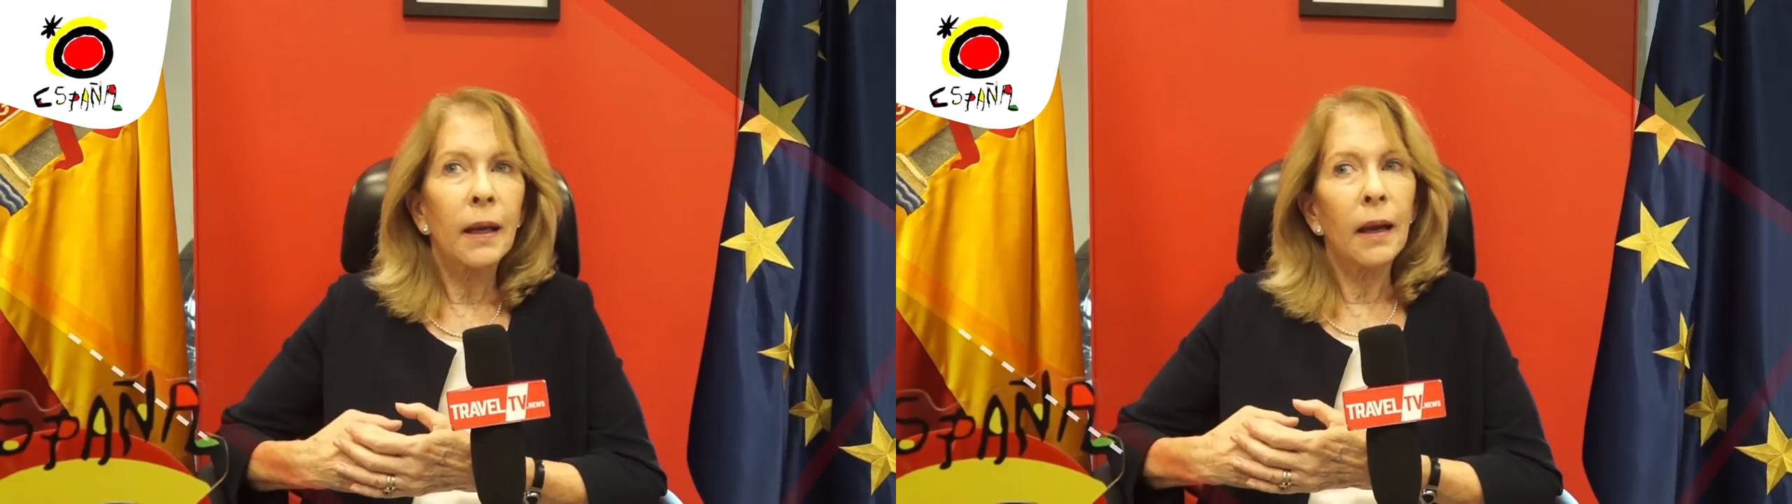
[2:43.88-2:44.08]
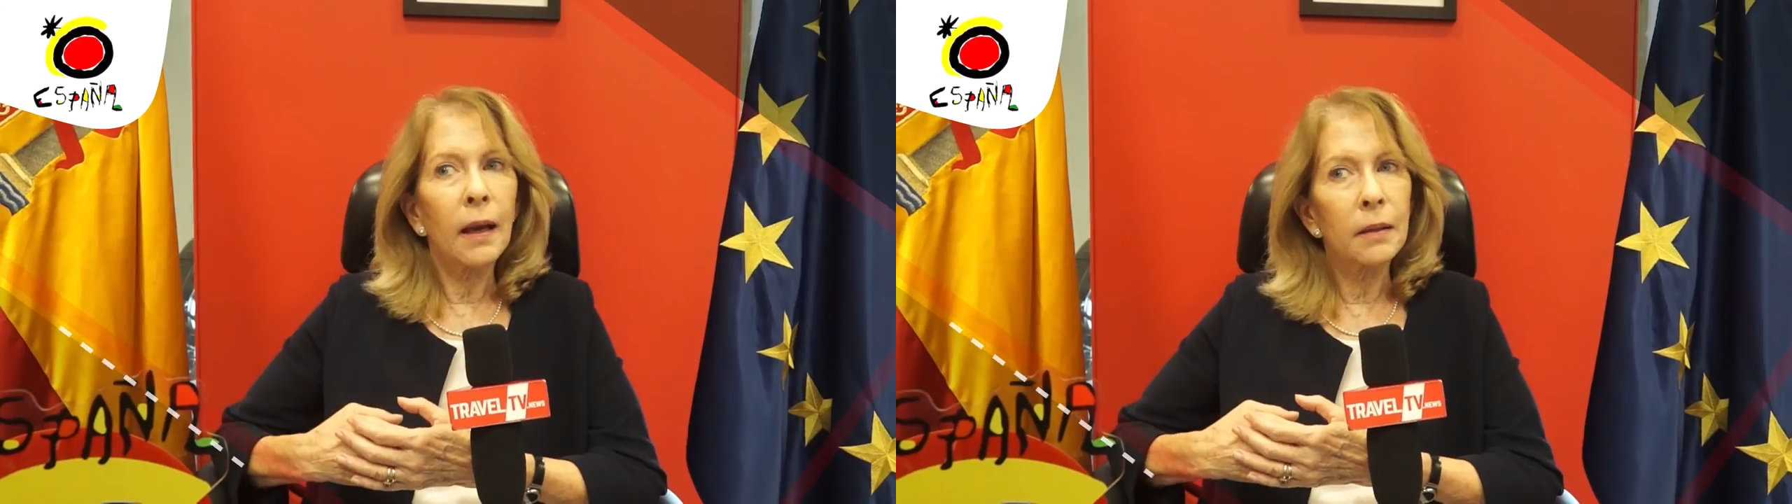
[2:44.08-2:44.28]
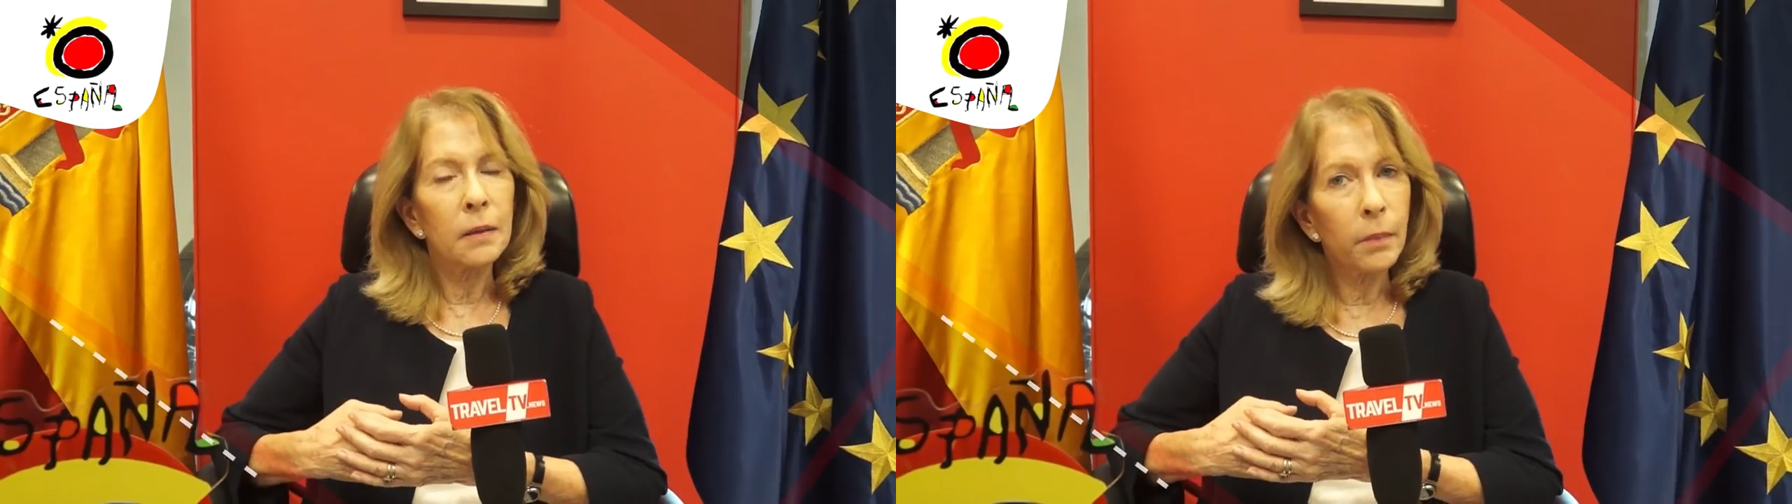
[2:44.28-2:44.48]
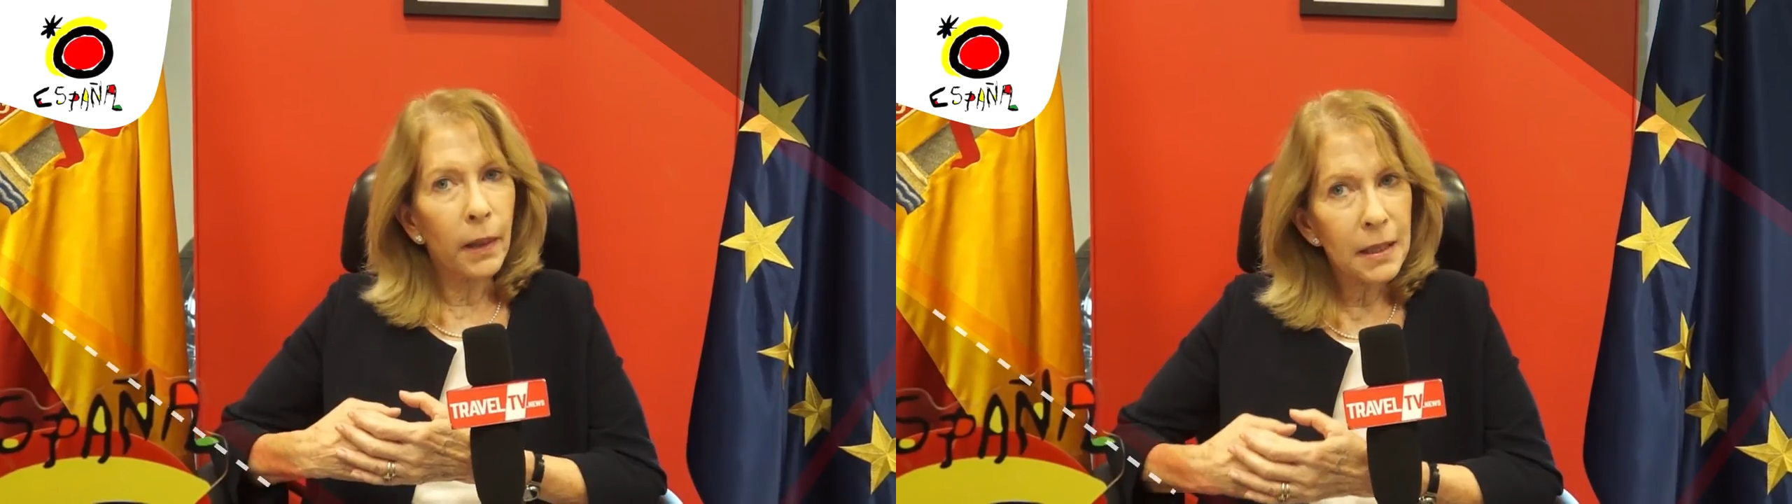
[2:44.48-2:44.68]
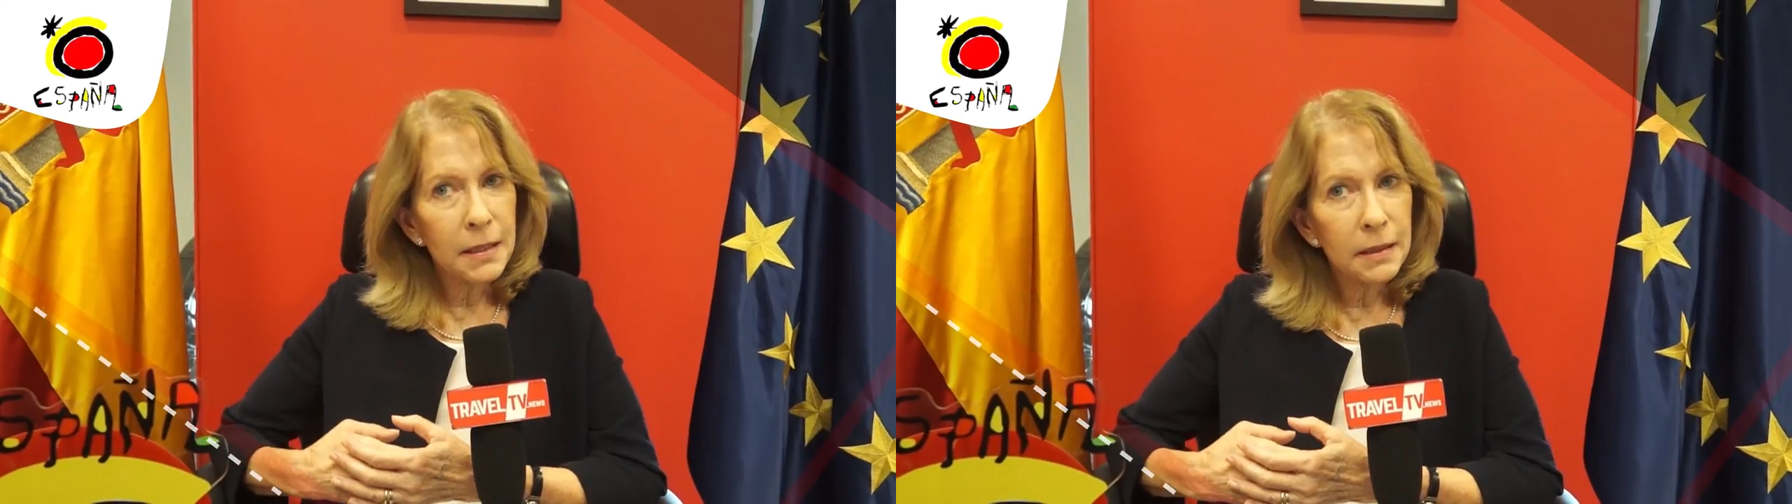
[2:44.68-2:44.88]
and
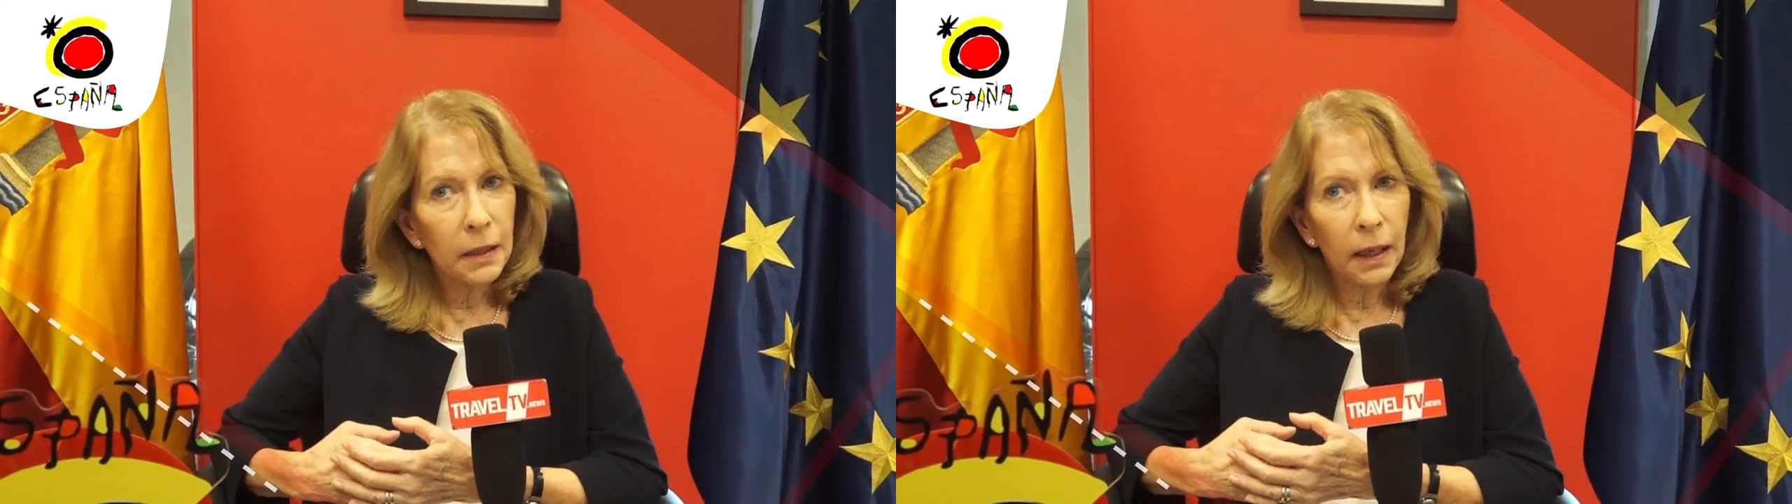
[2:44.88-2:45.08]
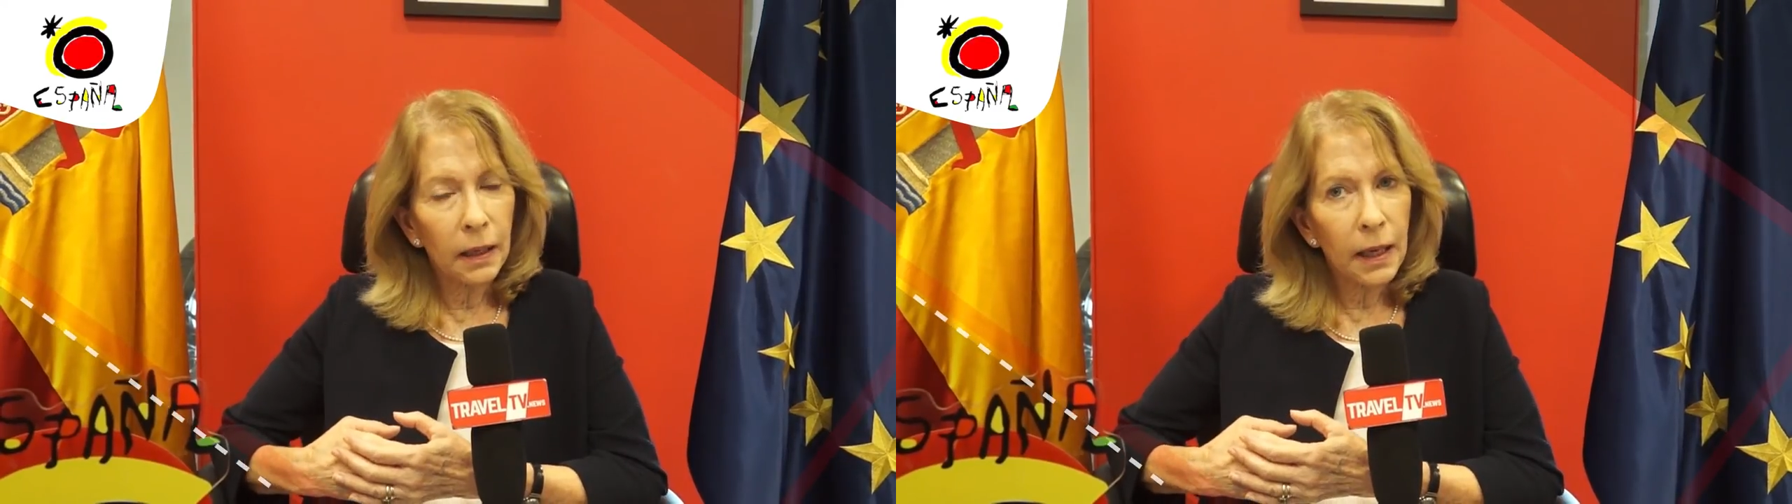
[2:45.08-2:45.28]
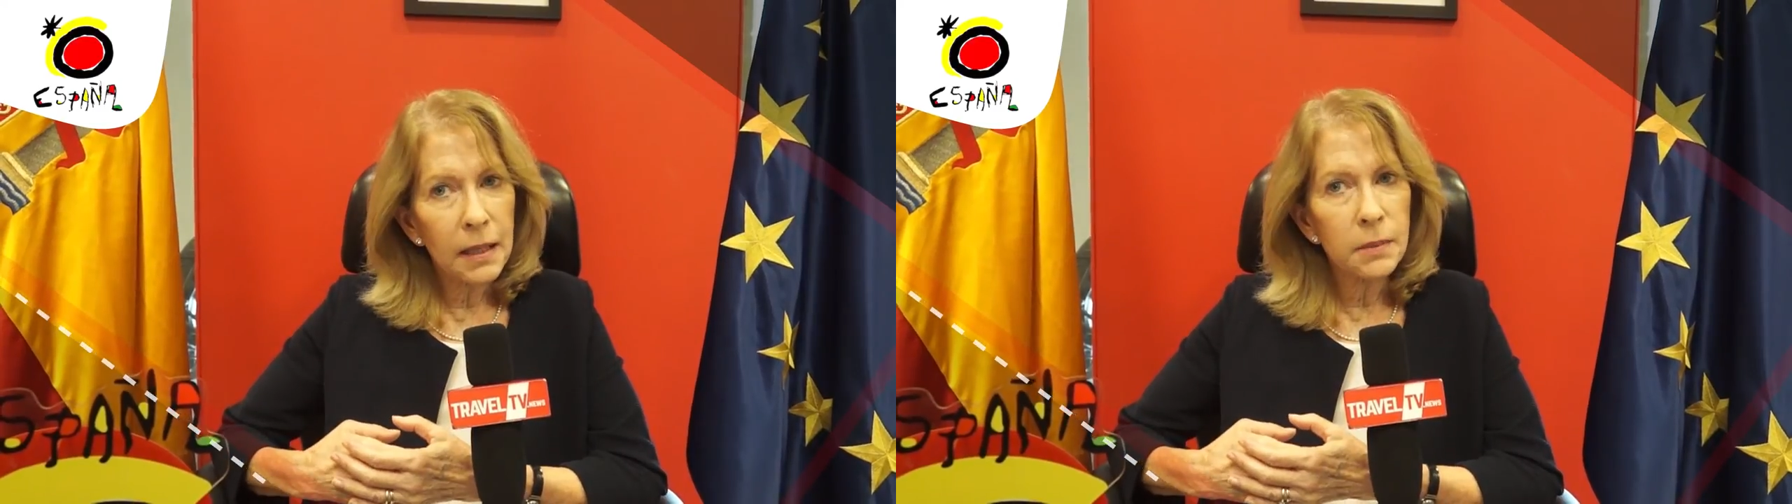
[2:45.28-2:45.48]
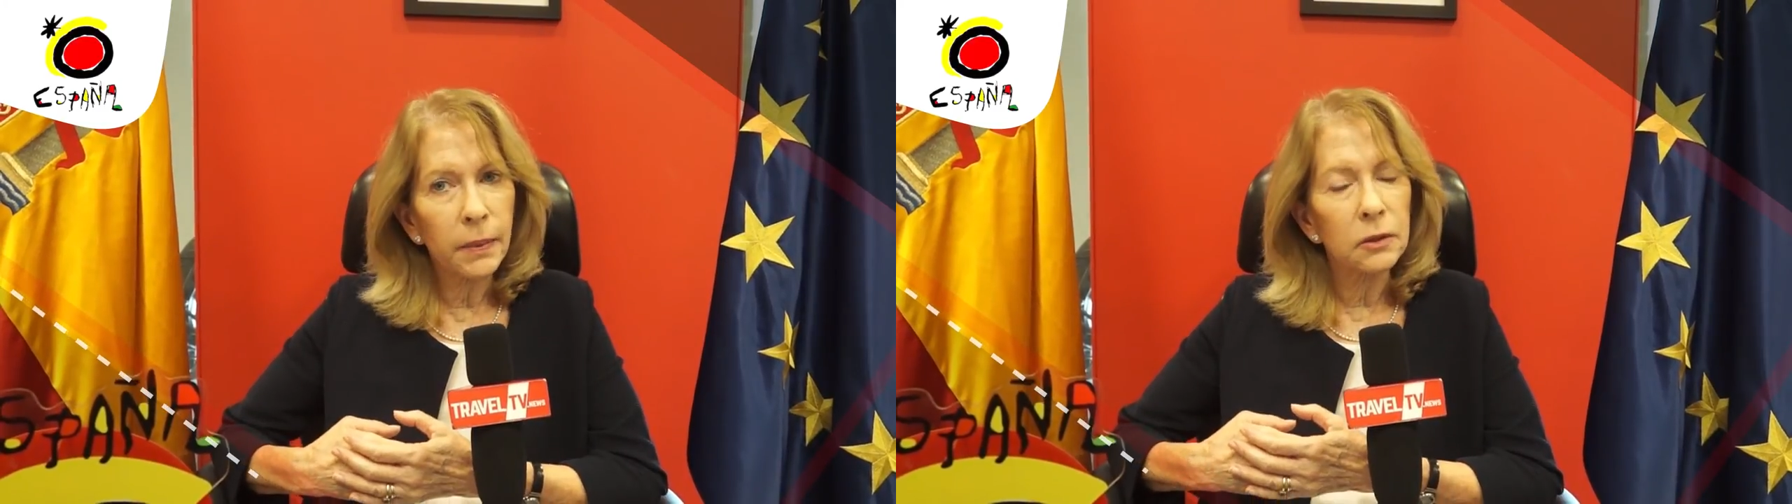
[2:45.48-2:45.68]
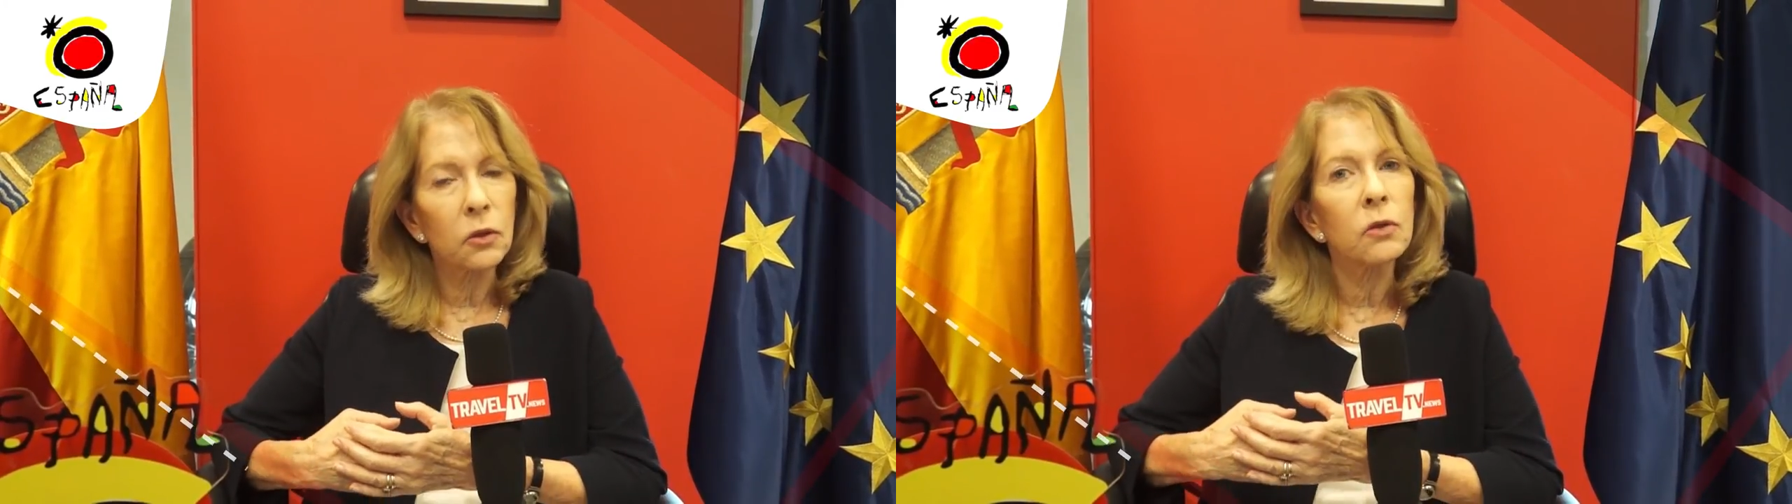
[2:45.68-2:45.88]
last but